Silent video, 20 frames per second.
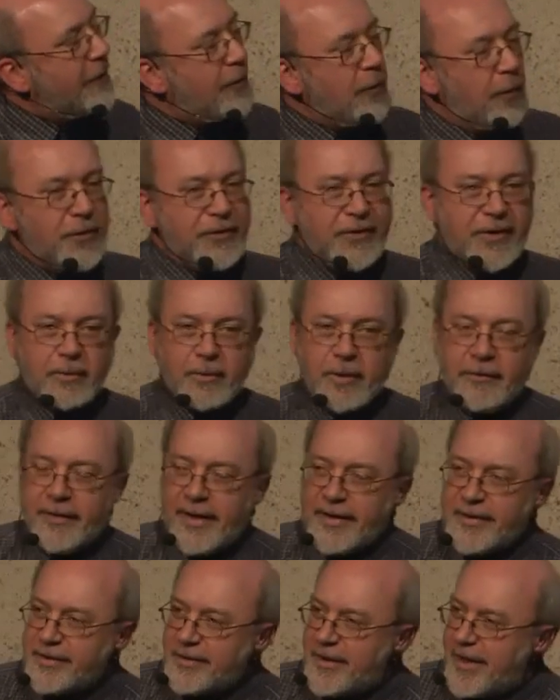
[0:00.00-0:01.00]
of course, that we're
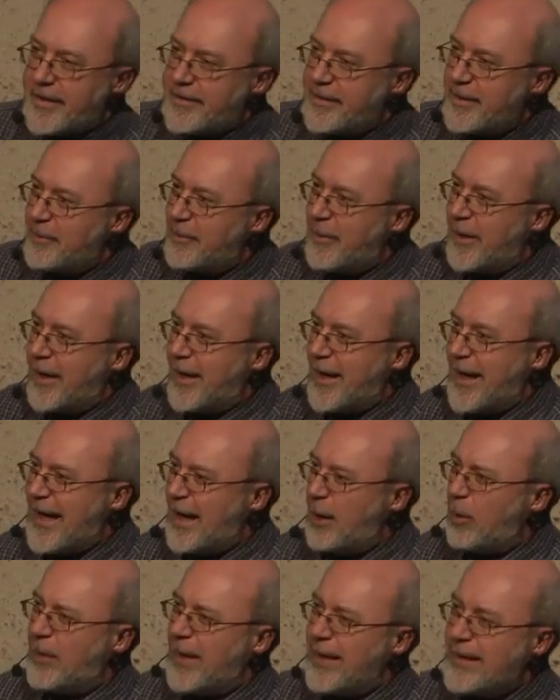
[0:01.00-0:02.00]
fascinated by,
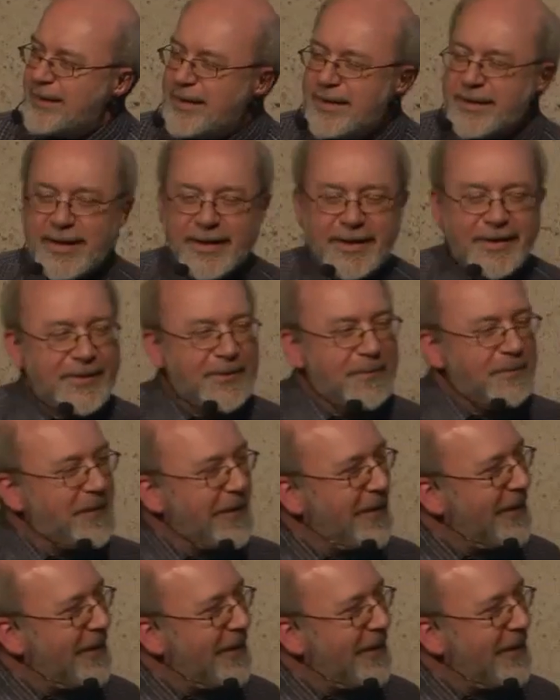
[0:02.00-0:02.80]
how they did it.